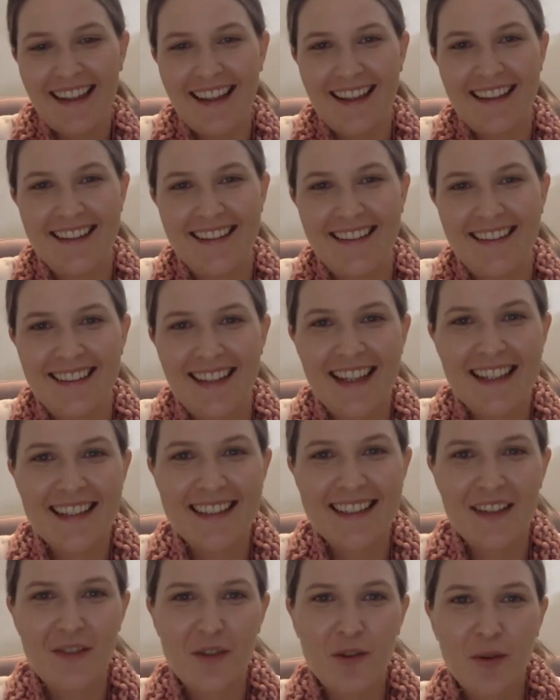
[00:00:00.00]
And thanks
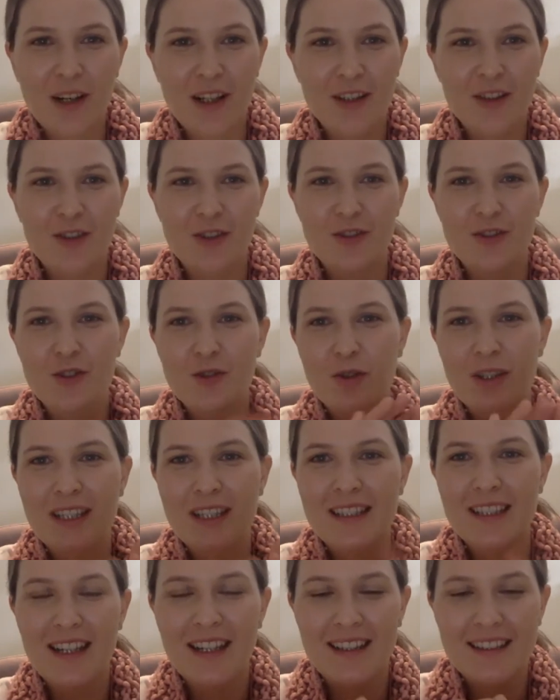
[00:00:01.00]
to everyone who
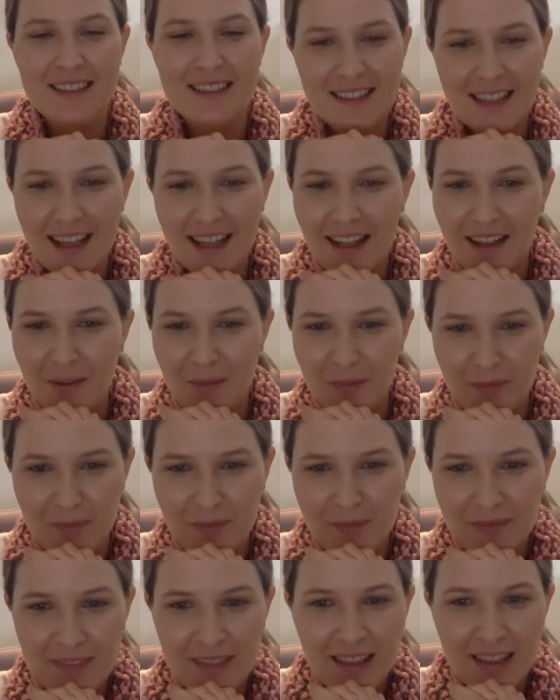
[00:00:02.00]
joined us. Um,
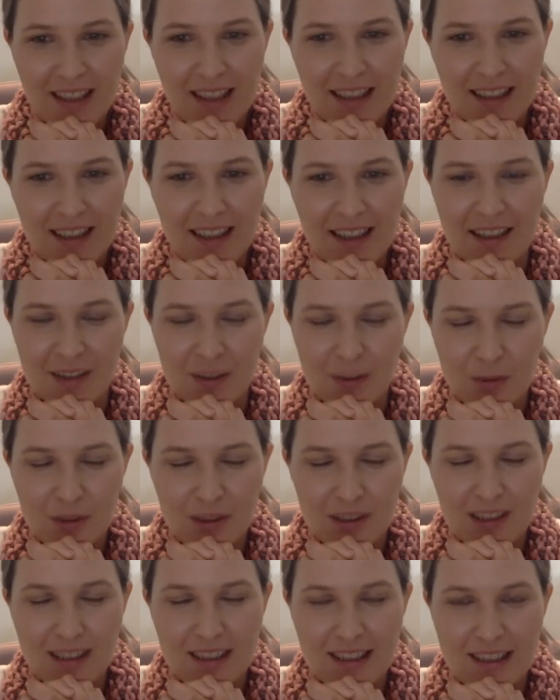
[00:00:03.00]
yeah, it's
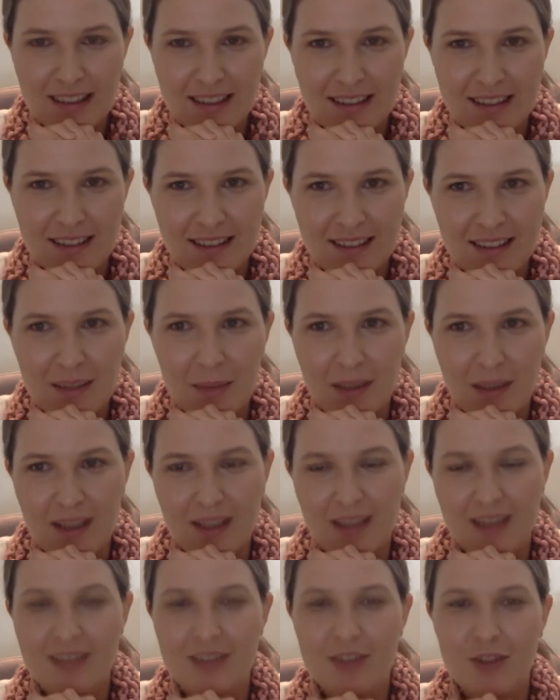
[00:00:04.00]
really
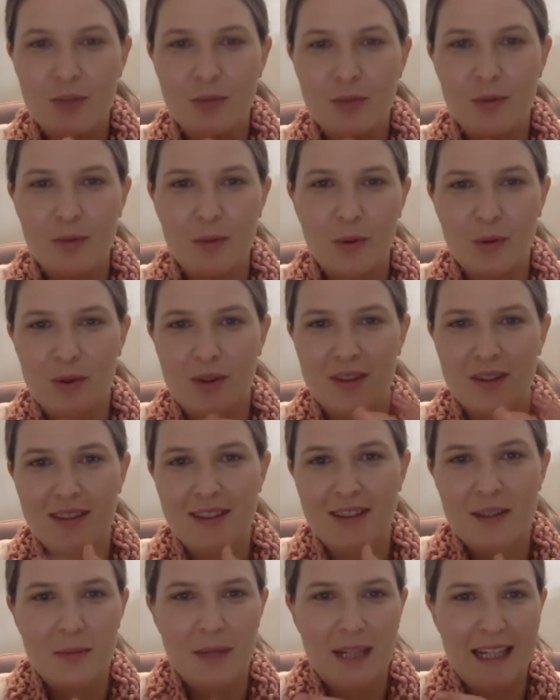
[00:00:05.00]
something super important
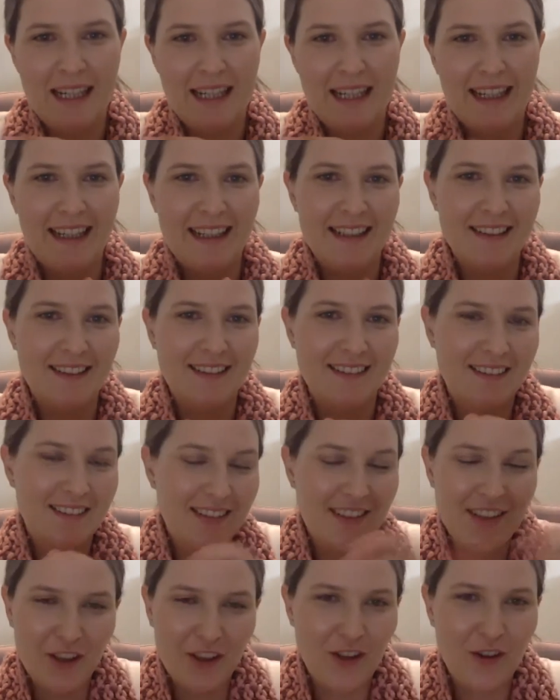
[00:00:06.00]
to me and,
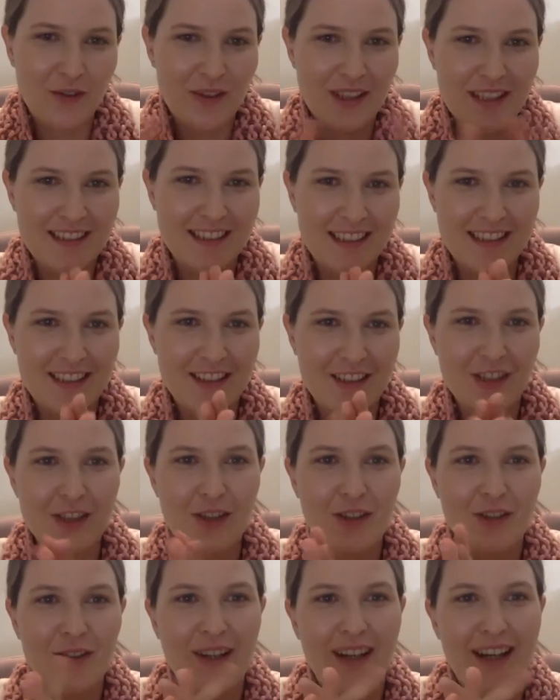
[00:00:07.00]
you know, obviously to
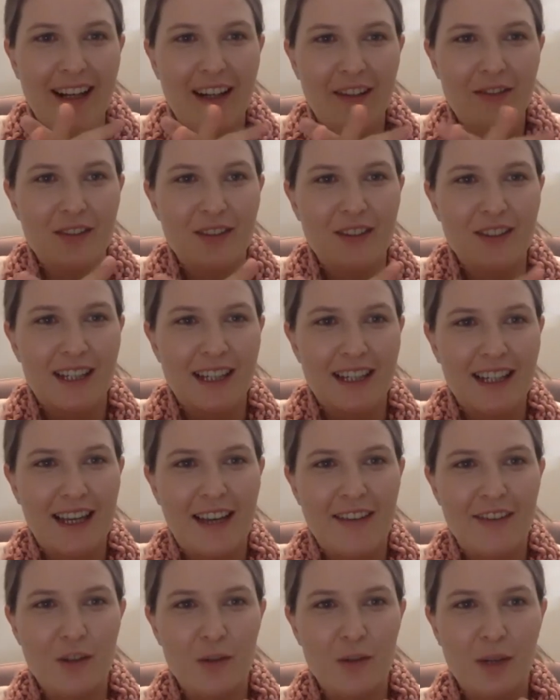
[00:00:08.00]
you. And I feel like
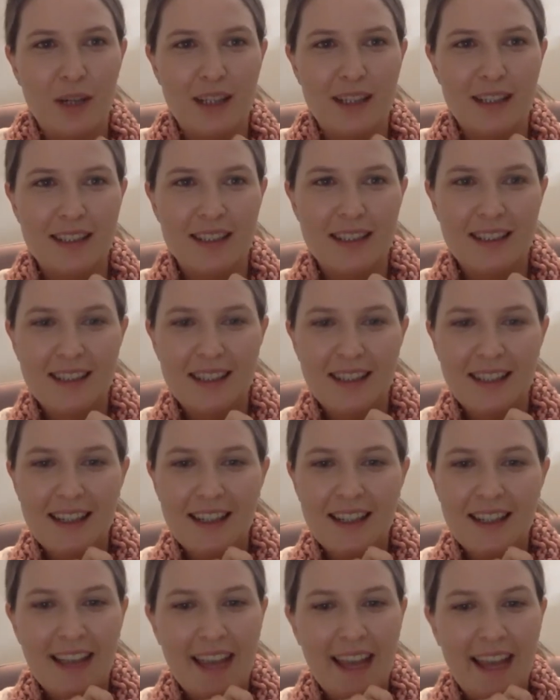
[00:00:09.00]
everyone
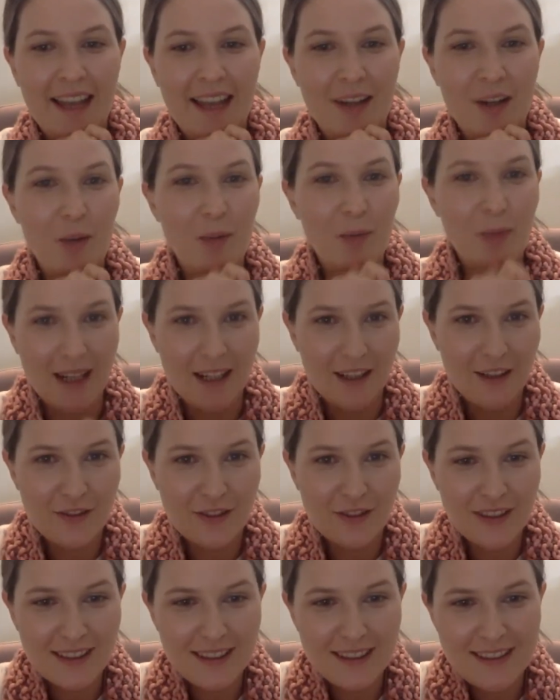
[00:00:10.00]
can benefit.